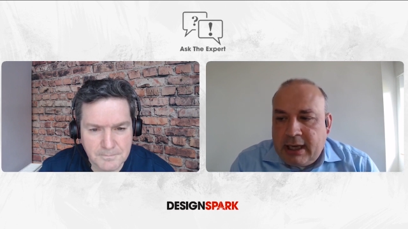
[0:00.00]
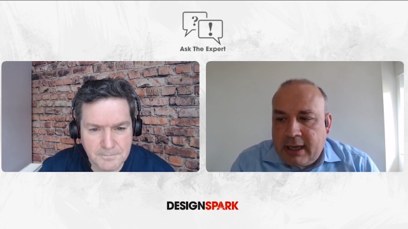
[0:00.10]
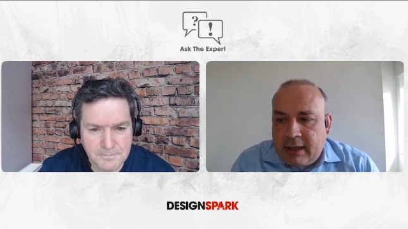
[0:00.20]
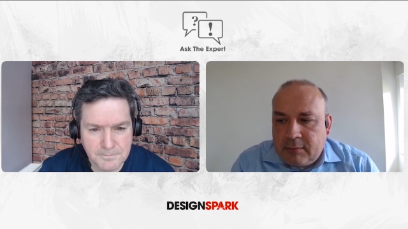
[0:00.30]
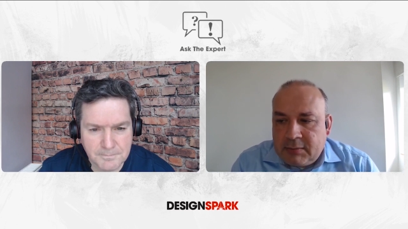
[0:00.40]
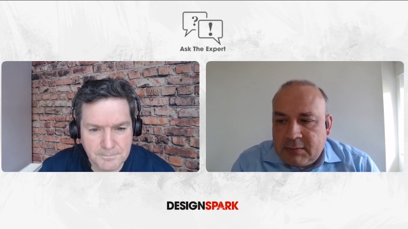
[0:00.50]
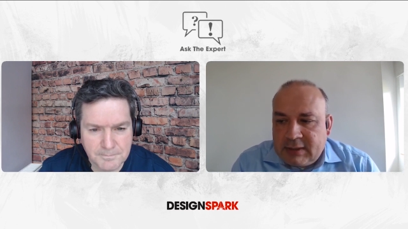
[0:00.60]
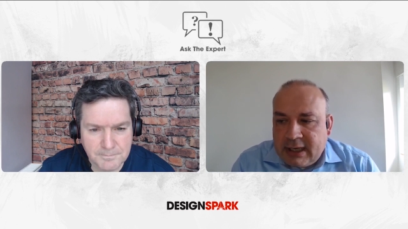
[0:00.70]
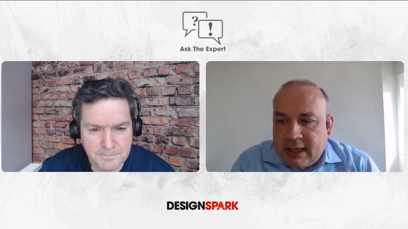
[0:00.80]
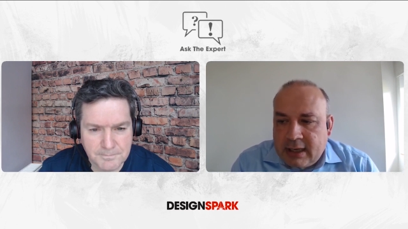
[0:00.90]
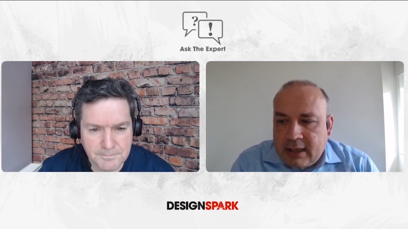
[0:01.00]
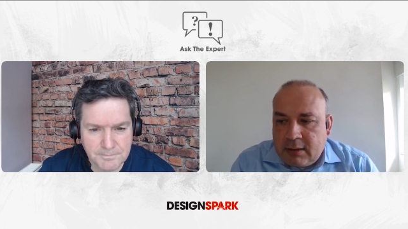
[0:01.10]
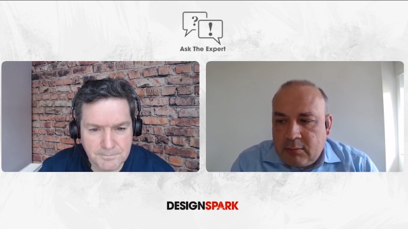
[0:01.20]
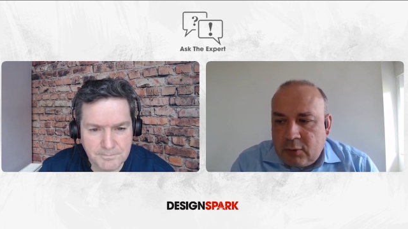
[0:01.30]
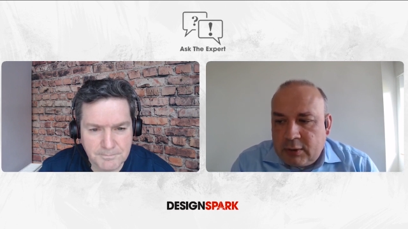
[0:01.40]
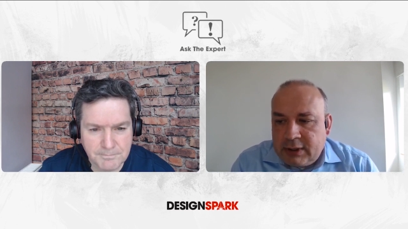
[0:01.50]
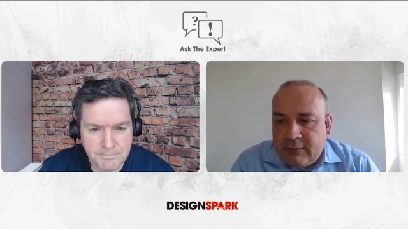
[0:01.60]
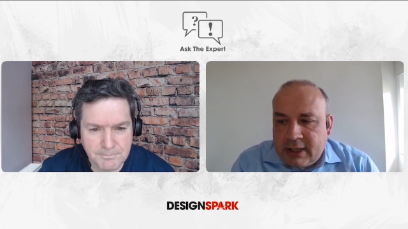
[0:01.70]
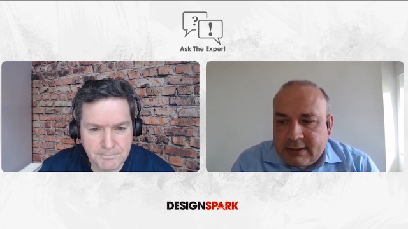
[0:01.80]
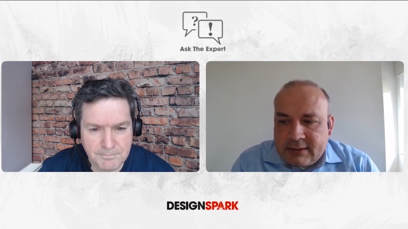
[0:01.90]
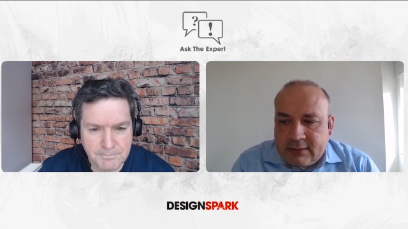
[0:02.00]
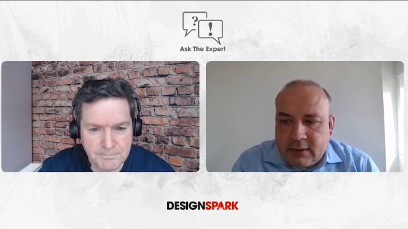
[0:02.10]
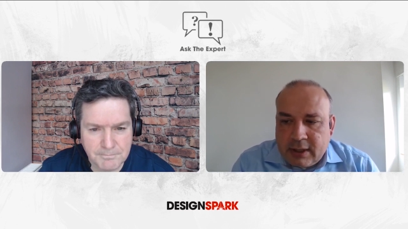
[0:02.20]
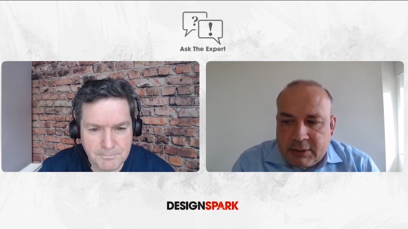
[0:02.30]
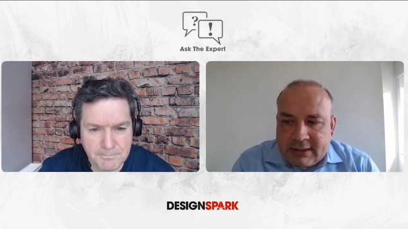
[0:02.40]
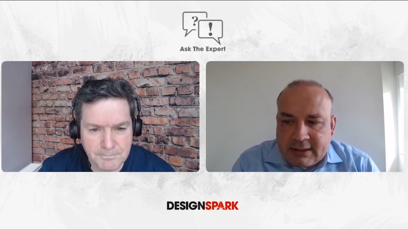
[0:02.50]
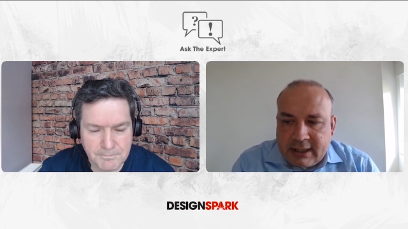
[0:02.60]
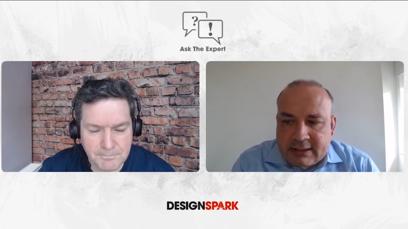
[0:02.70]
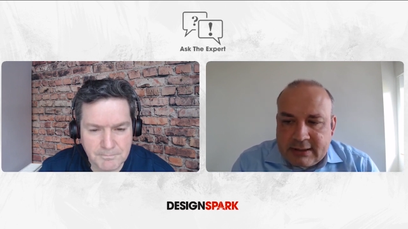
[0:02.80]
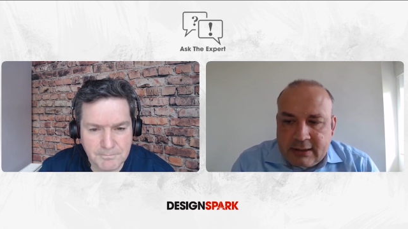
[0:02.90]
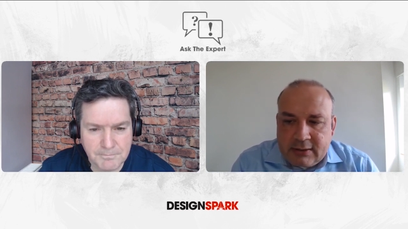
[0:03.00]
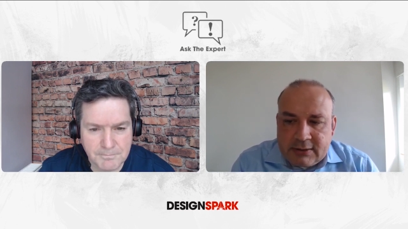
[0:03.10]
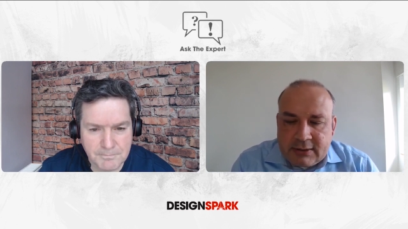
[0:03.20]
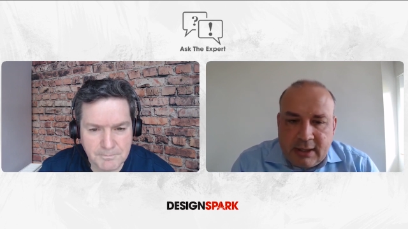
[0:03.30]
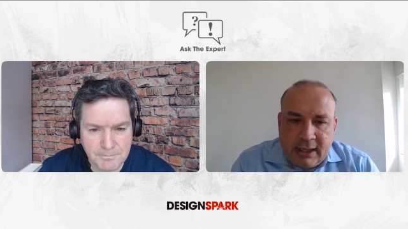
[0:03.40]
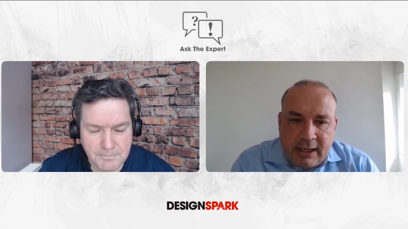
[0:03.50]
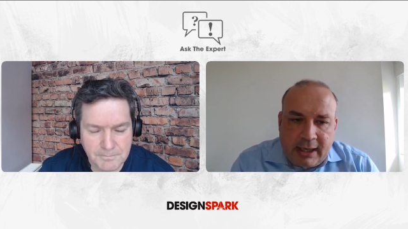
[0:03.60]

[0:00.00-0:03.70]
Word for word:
Speaker 1: Um, there are more devices to come in the next years.